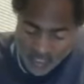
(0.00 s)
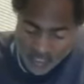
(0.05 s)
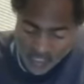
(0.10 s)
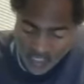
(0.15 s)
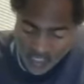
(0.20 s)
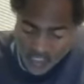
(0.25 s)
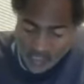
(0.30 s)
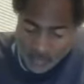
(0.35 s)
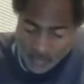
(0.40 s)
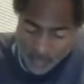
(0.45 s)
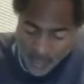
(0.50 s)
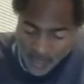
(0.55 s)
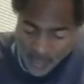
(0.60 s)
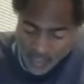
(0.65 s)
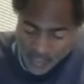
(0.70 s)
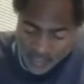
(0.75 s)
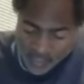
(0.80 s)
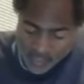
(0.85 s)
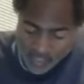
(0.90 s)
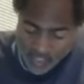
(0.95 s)

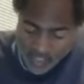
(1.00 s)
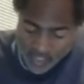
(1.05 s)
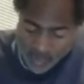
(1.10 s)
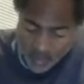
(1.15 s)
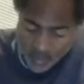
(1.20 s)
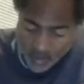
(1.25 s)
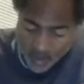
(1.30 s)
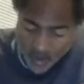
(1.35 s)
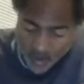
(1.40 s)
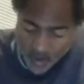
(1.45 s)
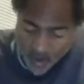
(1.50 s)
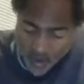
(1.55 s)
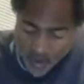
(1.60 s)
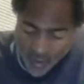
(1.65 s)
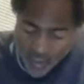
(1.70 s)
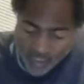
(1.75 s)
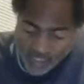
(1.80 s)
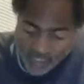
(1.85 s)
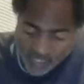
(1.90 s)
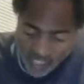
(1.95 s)
Edomites or
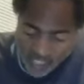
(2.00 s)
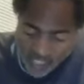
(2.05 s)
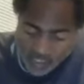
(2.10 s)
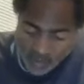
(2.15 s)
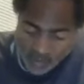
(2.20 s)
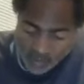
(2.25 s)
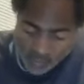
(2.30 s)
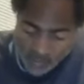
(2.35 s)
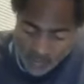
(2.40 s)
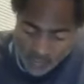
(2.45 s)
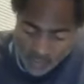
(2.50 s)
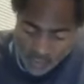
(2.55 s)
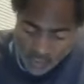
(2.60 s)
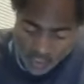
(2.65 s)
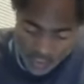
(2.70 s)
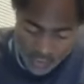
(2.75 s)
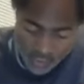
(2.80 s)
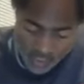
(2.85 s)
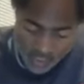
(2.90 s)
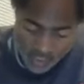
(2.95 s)
as Edom.
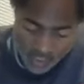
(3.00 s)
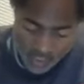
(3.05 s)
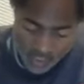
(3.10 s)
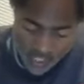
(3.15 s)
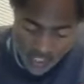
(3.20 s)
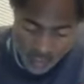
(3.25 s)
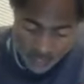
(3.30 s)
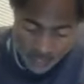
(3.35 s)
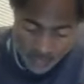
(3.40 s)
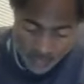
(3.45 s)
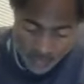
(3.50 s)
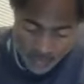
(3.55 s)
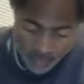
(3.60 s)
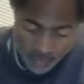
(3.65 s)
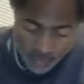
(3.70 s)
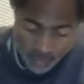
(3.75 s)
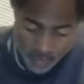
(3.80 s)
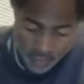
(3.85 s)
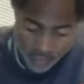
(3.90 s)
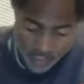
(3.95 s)
Genesis chapter
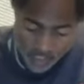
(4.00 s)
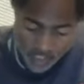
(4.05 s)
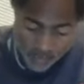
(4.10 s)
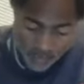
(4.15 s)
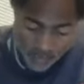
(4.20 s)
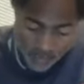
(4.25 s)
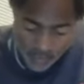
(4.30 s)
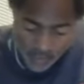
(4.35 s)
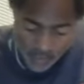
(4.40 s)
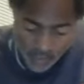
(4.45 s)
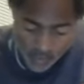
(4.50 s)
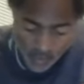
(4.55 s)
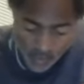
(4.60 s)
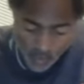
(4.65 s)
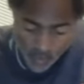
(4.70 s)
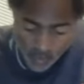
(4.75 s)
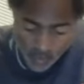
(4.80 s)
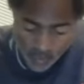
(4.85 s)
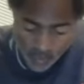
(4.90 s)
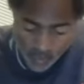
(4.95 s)
36, verses
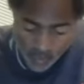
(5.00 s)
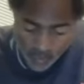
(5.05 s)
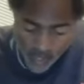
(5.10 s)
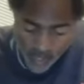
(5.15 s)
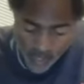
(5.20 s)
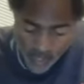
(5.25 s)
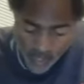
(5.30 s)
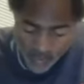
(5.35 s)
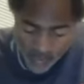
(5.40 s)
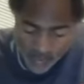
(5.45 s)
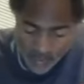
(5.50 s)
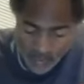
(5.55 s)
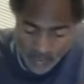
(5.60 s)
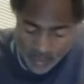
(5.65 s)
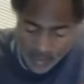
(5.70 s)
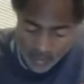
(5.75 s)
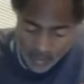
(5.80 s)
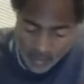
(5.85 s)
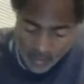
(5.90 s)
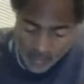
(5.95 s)
1 through 9.
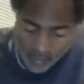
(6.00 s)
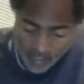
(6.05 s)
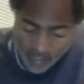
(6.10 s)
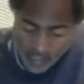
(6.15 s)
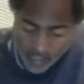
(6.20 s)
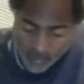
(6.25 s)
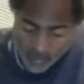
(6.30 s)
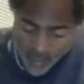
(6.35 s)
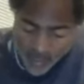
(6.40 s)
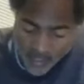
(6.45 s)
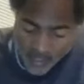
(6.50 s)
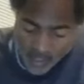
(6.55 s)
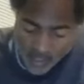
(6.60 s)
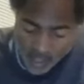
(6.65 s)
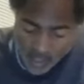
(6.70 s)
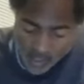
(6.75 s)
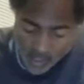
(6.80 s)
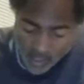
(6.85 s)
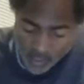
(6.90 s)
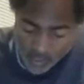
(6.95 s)
The Edomites
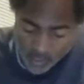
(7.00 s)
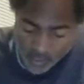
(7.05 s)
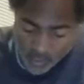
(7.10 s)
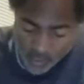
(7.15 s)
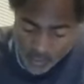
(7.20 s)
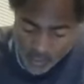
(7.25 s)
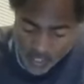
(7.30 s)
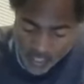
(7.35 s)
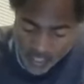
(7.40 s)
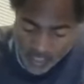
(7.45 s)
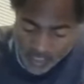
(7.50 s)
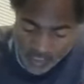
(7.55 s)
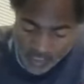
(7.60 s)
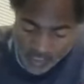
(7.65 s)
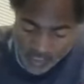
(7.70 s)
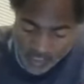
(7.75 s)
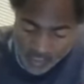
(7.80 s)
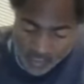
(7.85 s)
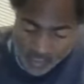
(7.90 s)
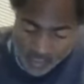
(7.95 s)
also
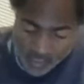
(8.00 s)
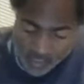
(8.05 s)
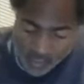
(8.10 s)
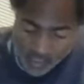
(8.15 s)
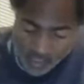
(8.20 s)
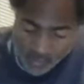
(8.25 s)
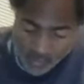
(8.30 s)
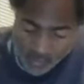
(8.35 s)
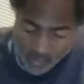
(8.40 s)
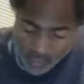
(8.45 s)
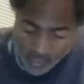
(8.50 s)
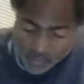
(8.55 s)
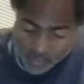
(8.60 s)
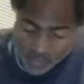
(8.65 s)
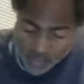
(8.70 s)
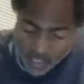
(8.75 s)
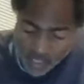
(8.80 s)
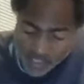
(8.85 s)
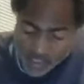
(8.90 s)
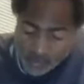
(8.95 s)
possessed some
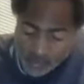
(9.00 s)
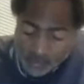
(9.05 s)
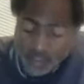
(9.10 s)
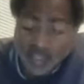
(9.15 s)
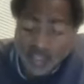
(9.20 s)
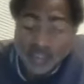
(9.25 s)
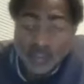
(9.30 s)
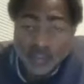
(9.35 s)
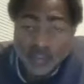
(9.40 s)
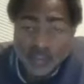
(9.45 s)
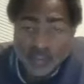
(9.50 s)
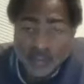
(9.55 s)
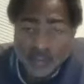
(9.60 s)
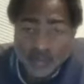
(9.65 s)
Israelites' blood.